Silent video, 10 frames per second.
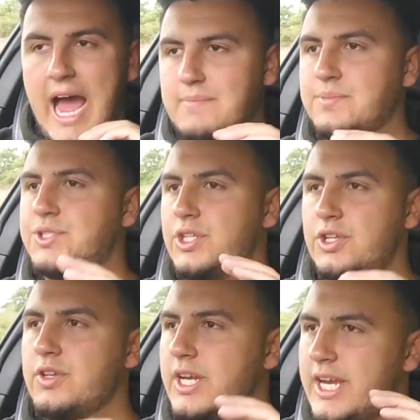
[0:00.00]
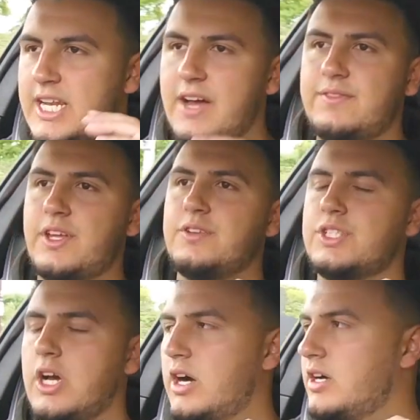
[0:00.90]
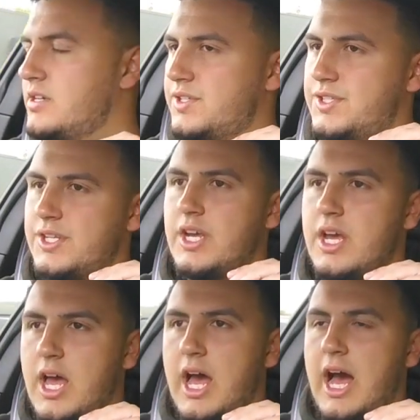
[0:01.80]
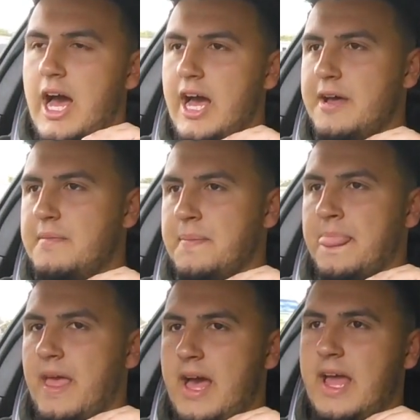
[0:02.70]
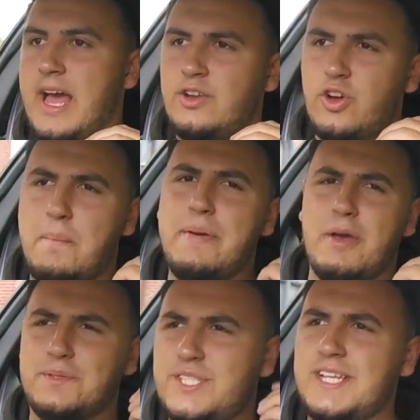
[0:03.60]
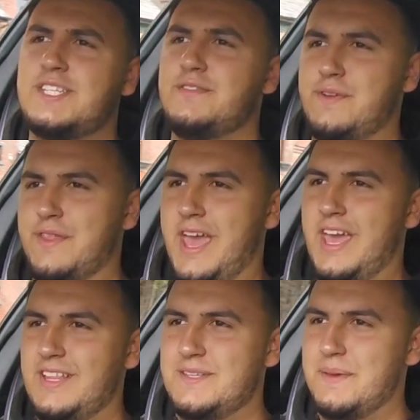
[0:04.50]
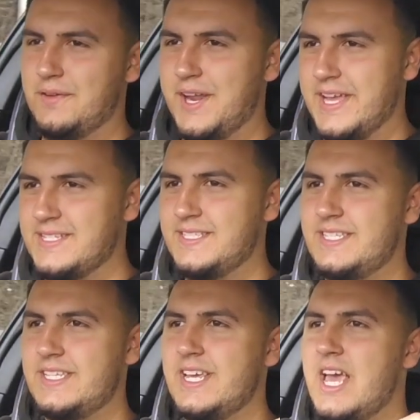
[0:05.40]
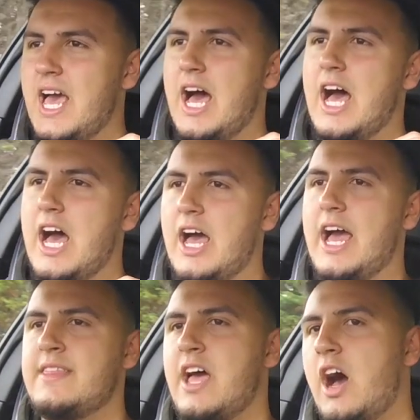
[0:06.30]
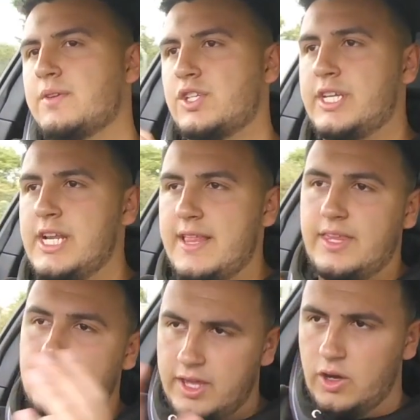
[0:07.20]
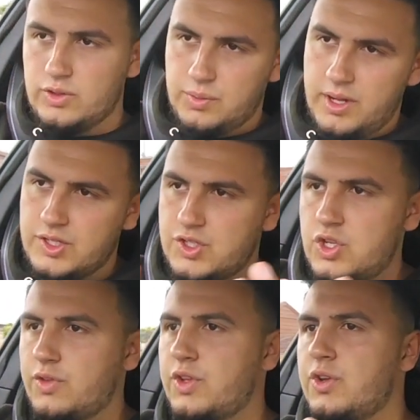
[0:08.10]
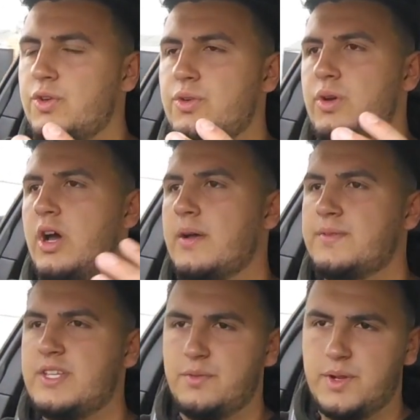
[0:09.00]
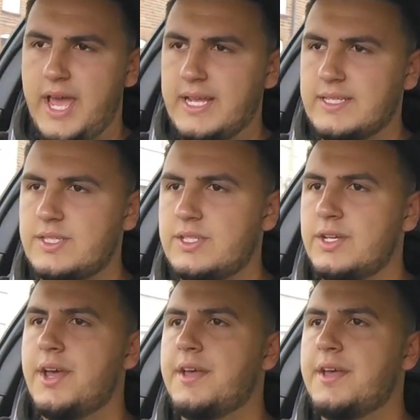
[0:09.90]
Absolutely love those cars. And got a bit obsessive with it, to be honest. And I was looking at the older ones, not the new 718s.